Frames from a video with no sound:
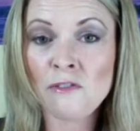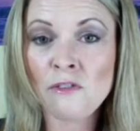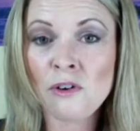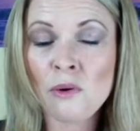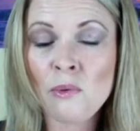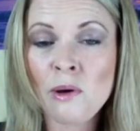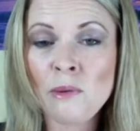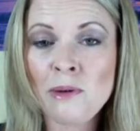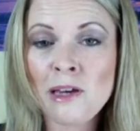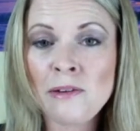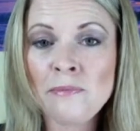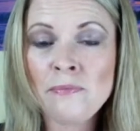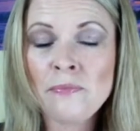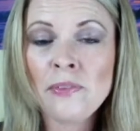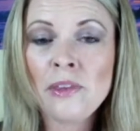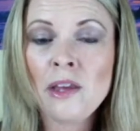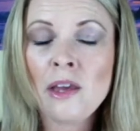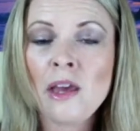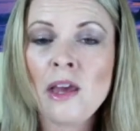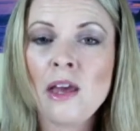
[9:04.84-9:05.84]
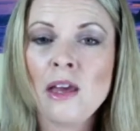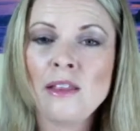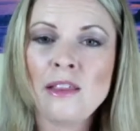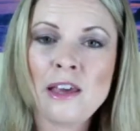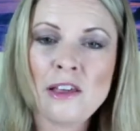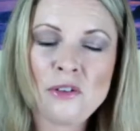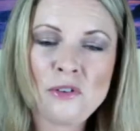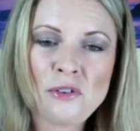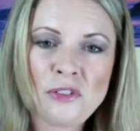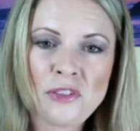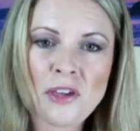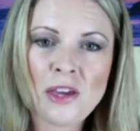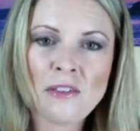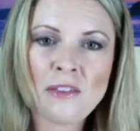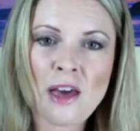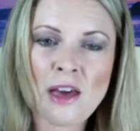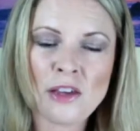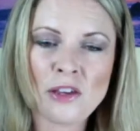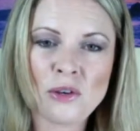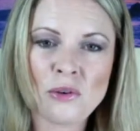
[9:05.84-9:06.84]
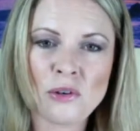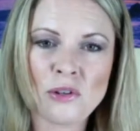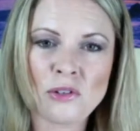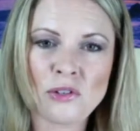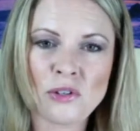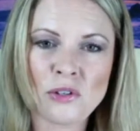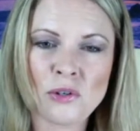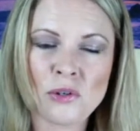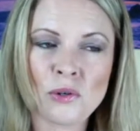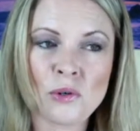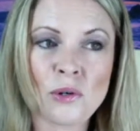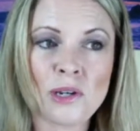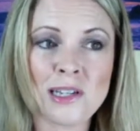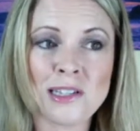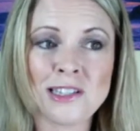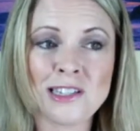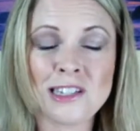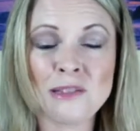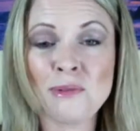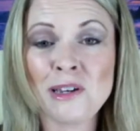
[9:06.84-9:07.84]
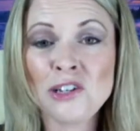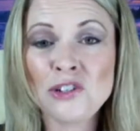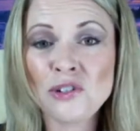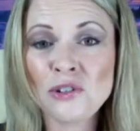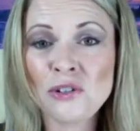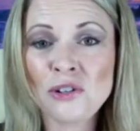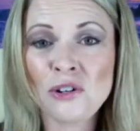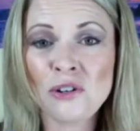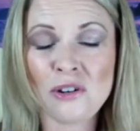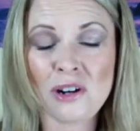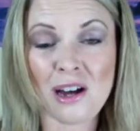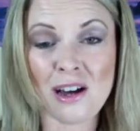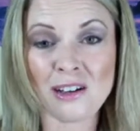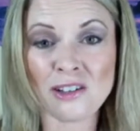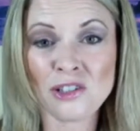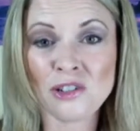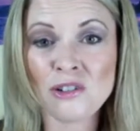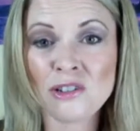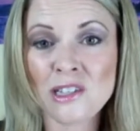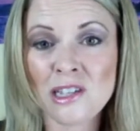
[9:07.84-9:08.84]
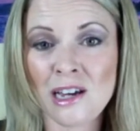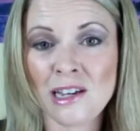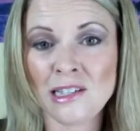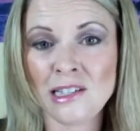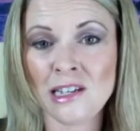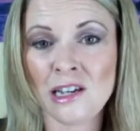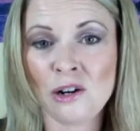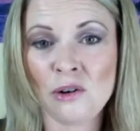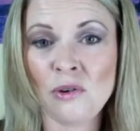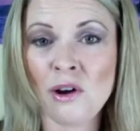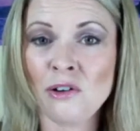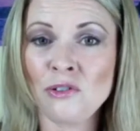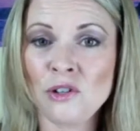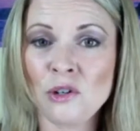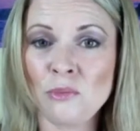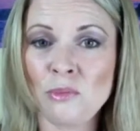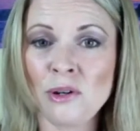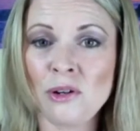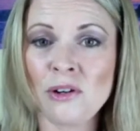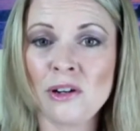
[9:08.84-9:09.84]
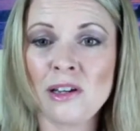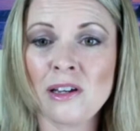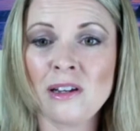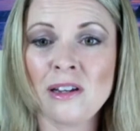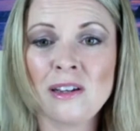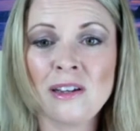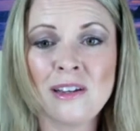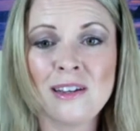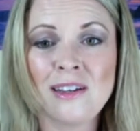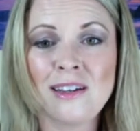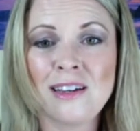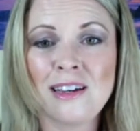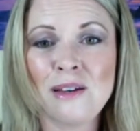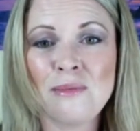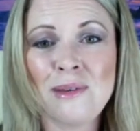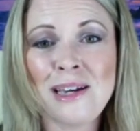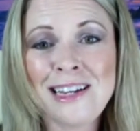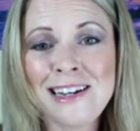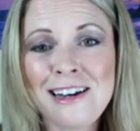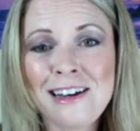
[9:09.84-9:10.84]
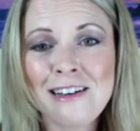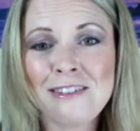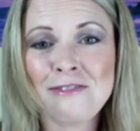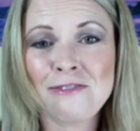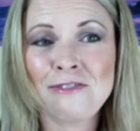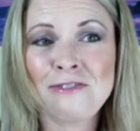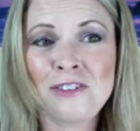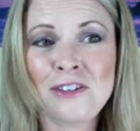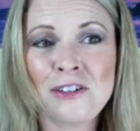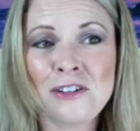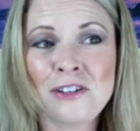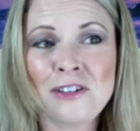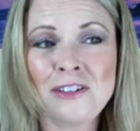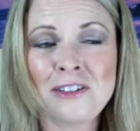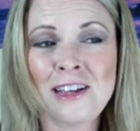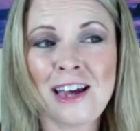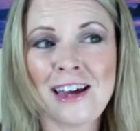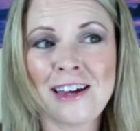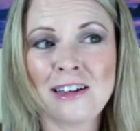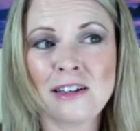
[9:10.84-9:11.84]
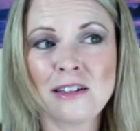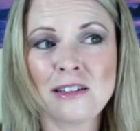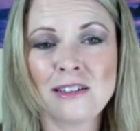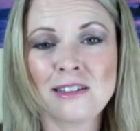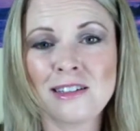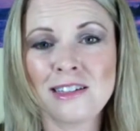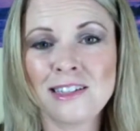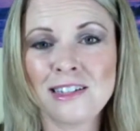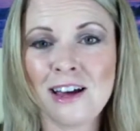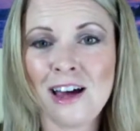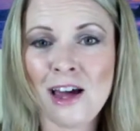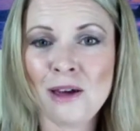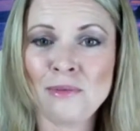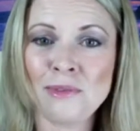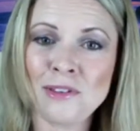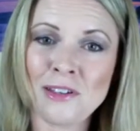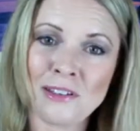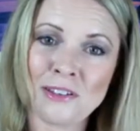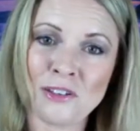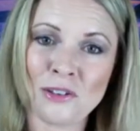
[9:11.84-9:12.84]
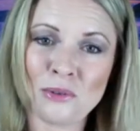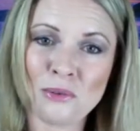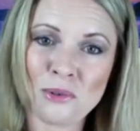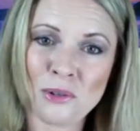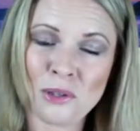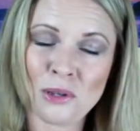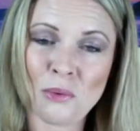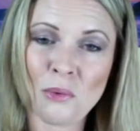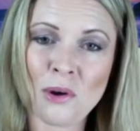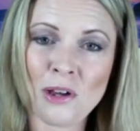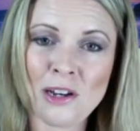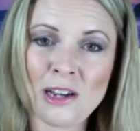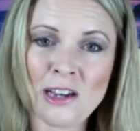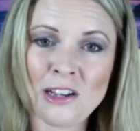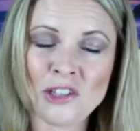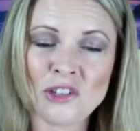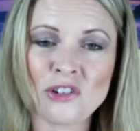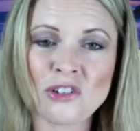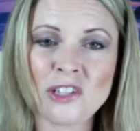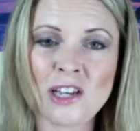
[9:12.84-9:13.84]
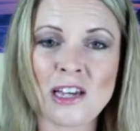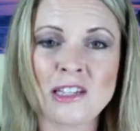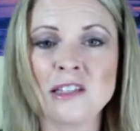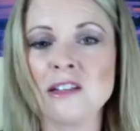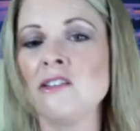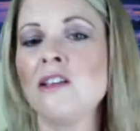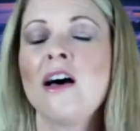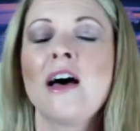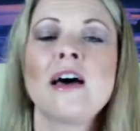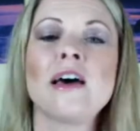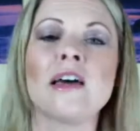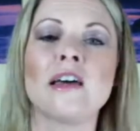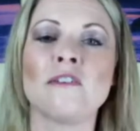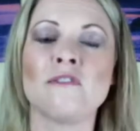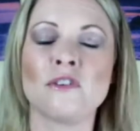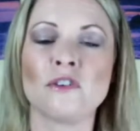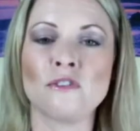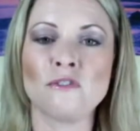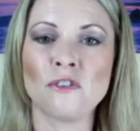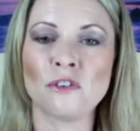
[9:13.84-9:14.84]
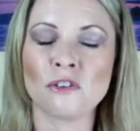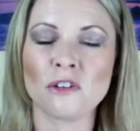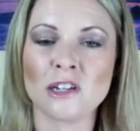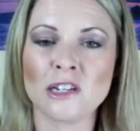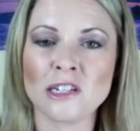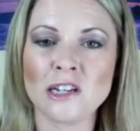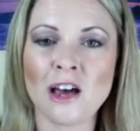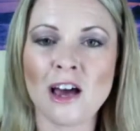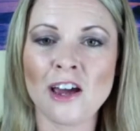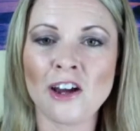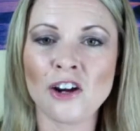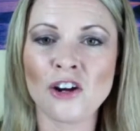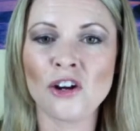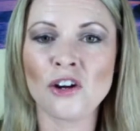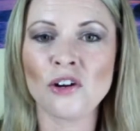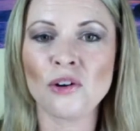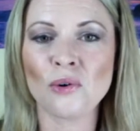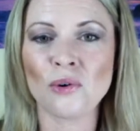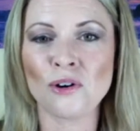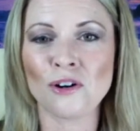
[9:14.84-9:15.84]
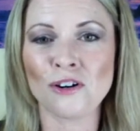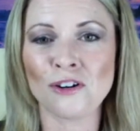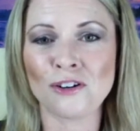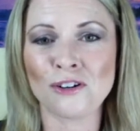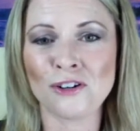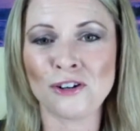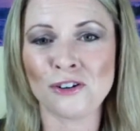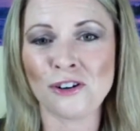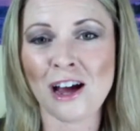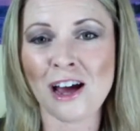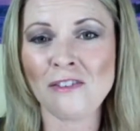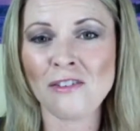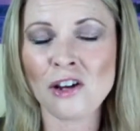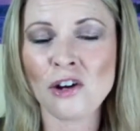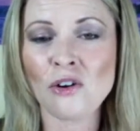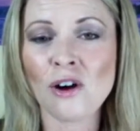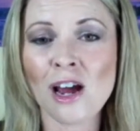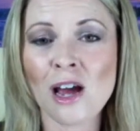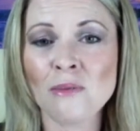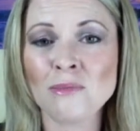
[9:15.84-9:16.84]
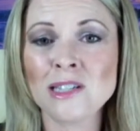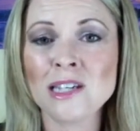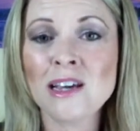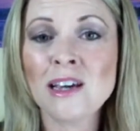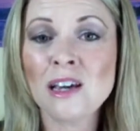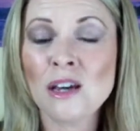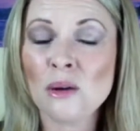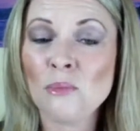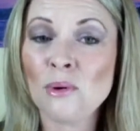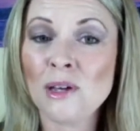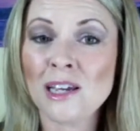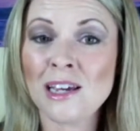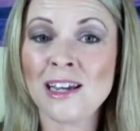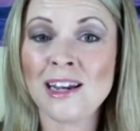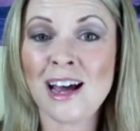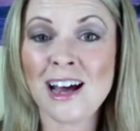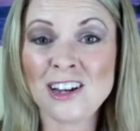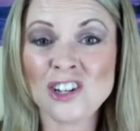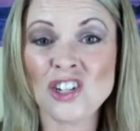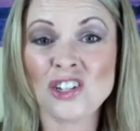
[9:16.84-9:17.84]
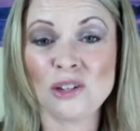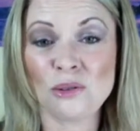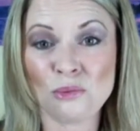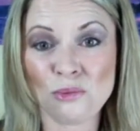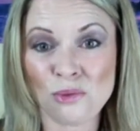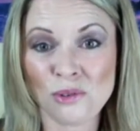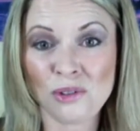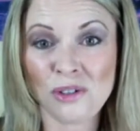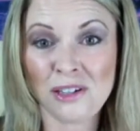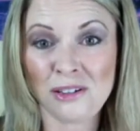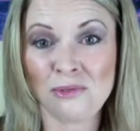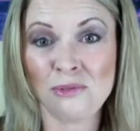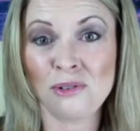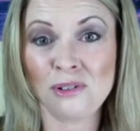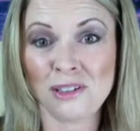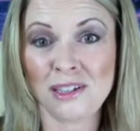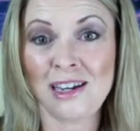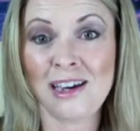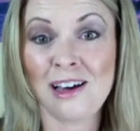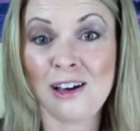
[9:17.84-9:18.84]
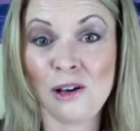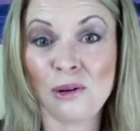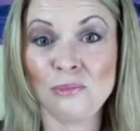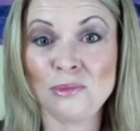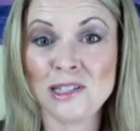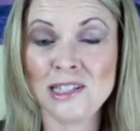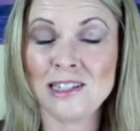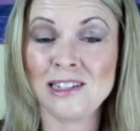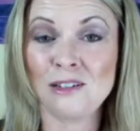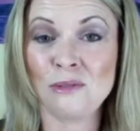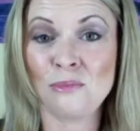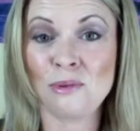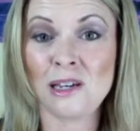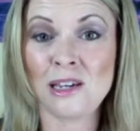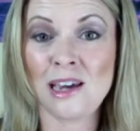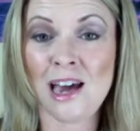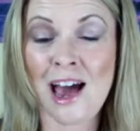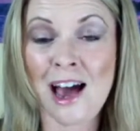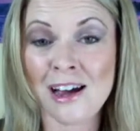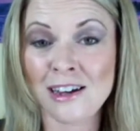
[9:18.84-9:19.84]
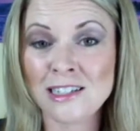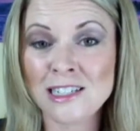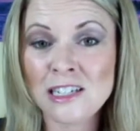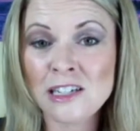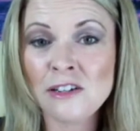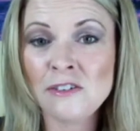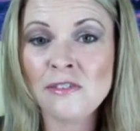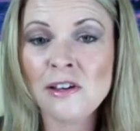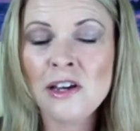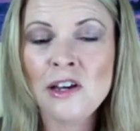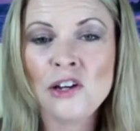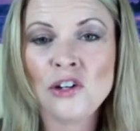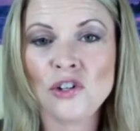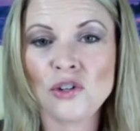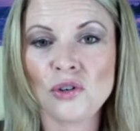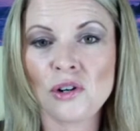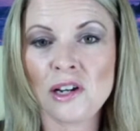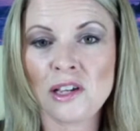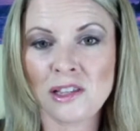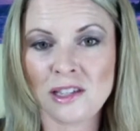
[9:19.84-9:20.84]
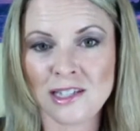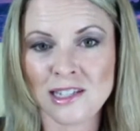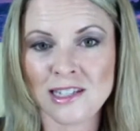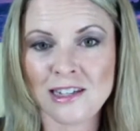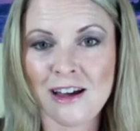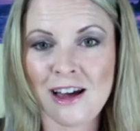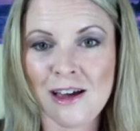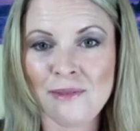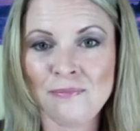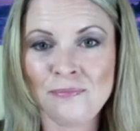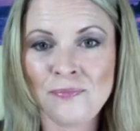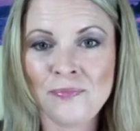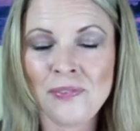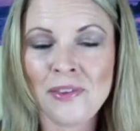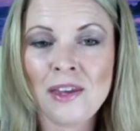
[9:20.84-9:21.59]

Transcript: for women. The other thing that you could do is just make sure you're exercising around your period. It may not feel like the time that you really want to exercise a lot if you're feeling tired or you're having cramps, but it actually really, really helps to be active during this time.